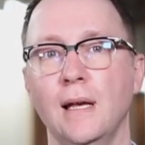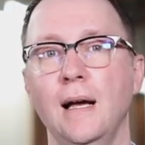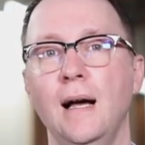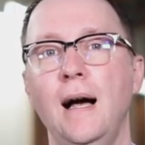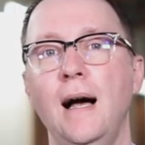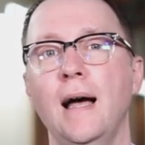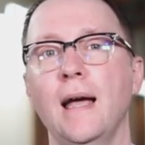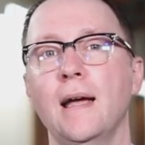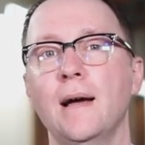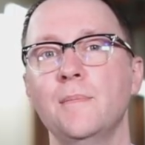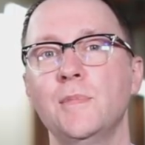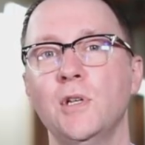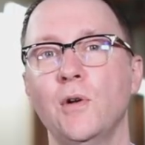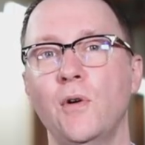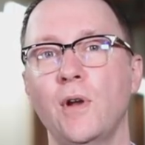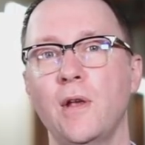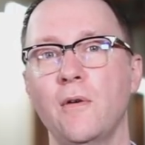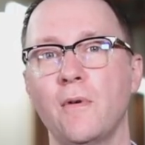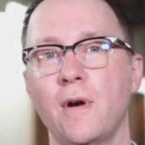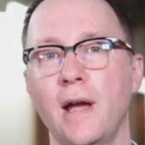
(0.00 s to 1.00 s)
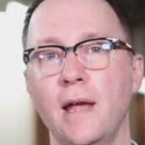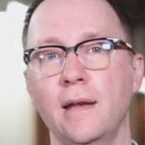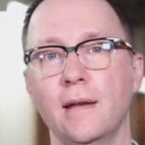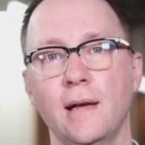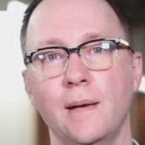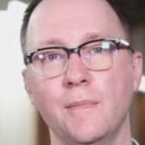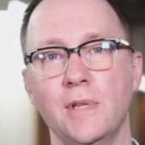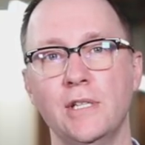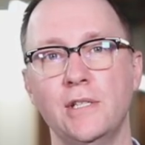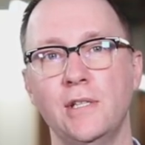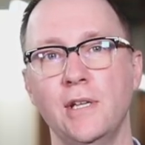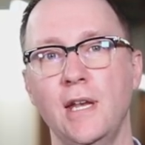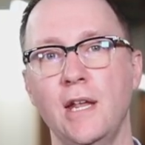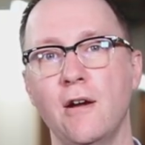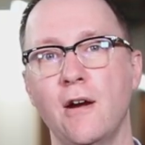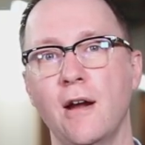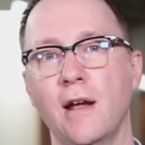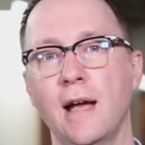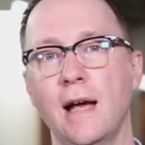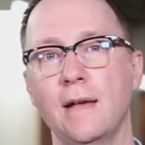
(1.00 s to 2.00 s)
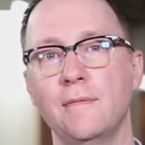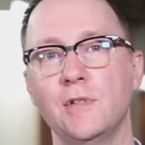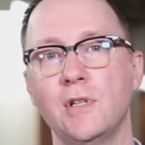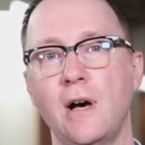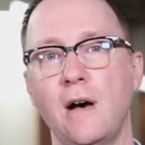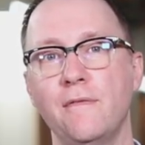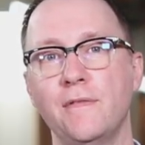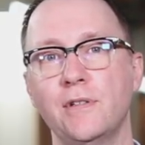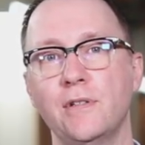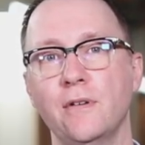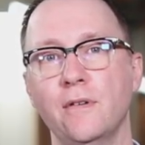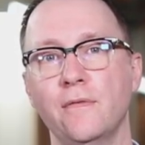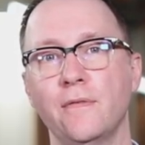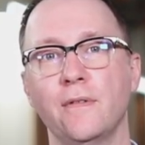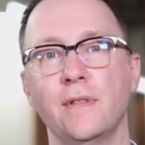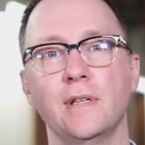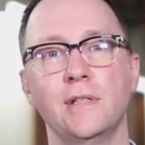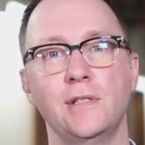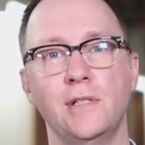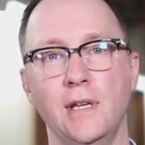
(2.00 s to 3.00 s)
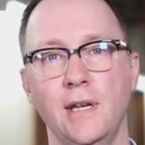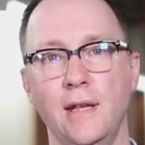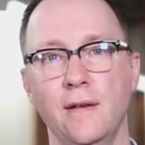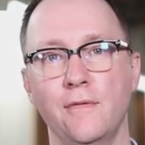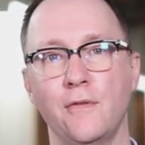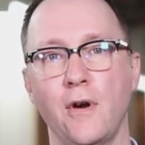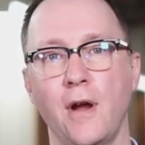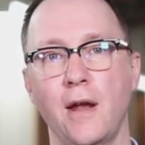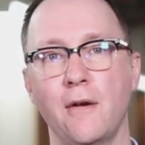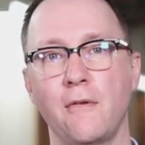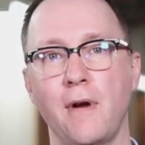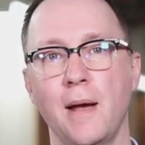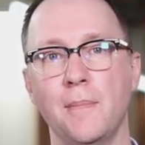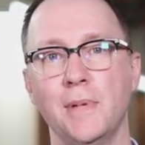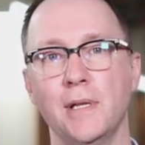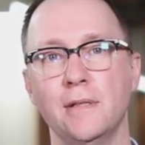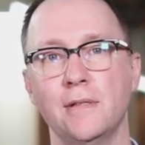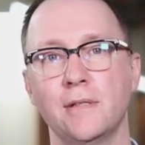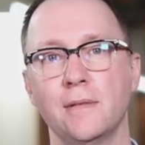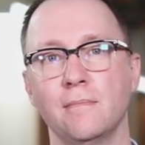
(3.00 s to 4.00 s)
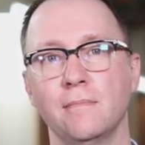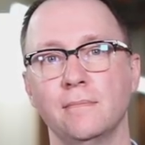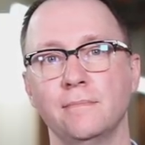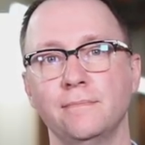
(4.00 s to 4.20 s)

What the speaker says: Hi, I'm Tony Wright. I'm the City Archives Officer for the City of Grand Rapids.